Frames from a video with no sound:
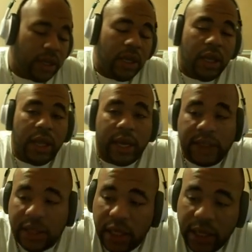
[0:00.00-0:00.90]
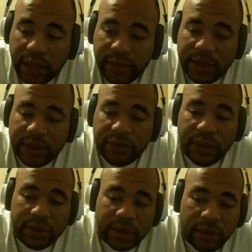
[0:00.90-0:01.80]
like I said, I like to make these videos to
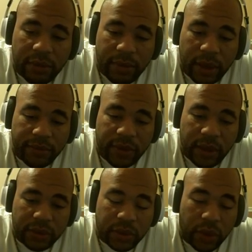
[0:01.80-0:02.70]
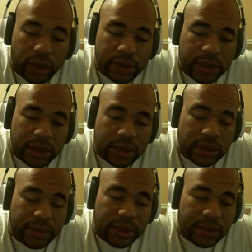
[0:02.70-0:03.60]
keep everybody up to date what's going on seasons,
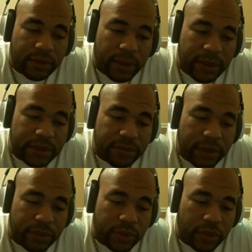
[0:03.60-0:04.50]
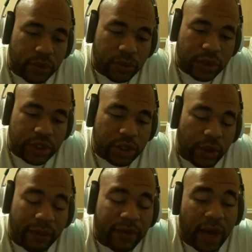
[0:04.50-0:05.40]
because there might be some people who just don't have
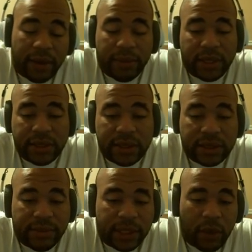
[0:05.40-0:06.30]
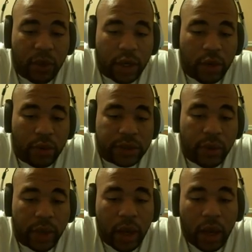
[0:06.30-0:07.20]
time to play seasons, but they want to know what's going
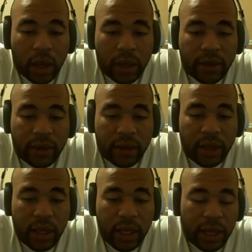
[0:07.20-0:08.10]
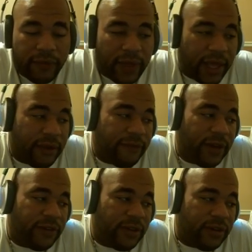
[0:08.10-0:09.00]
on. And if they can invest
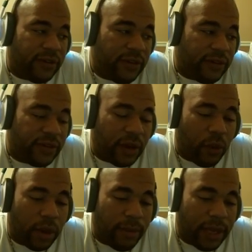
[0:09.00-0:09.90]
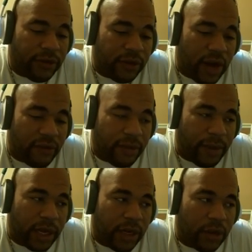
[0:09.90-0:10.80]
in the seasons, I want to make sure everybody
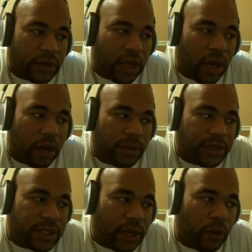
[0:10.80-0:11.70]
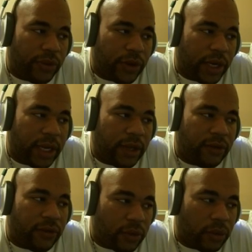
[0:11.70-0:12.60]
knows 100% what they're getting
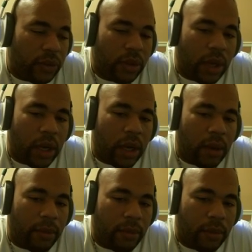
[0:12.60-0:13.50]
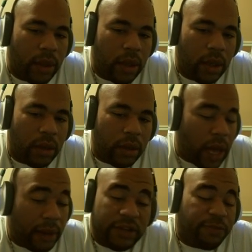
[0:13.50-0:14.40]
into. I
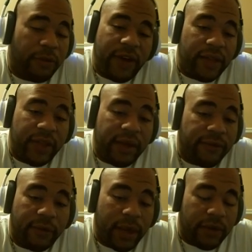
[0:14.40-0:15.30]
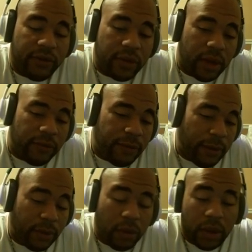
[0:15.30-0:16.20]
just provide the information. If people
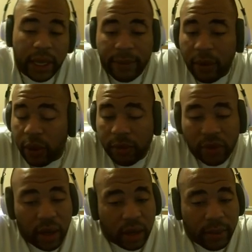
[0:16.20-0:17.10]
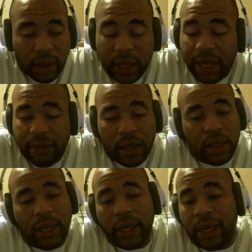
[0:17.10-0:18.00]
don't like about what I'm talking about, hey man,
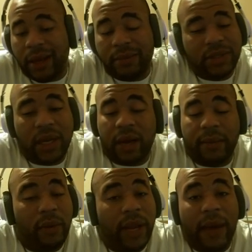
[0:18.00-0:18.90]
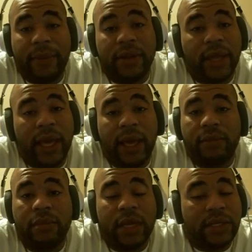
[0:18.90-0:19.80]
like, I'm just talking about what happened in the game.
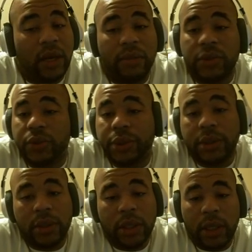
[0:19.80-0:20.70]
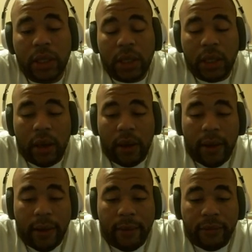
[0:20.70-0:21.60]
That's all I'm doing.
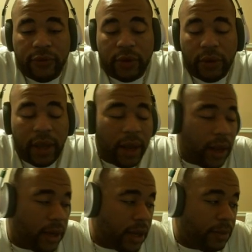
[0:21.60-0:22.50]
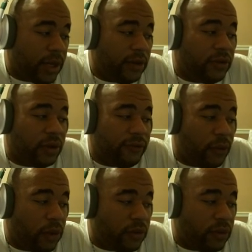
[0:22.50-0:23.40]
So yeah, in a couple days, look forward
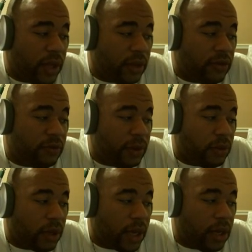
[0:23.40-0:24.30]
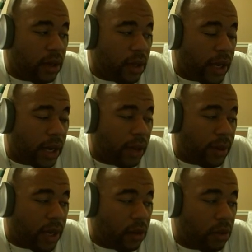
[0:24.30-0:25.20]
to that speedrun guide I got coming out.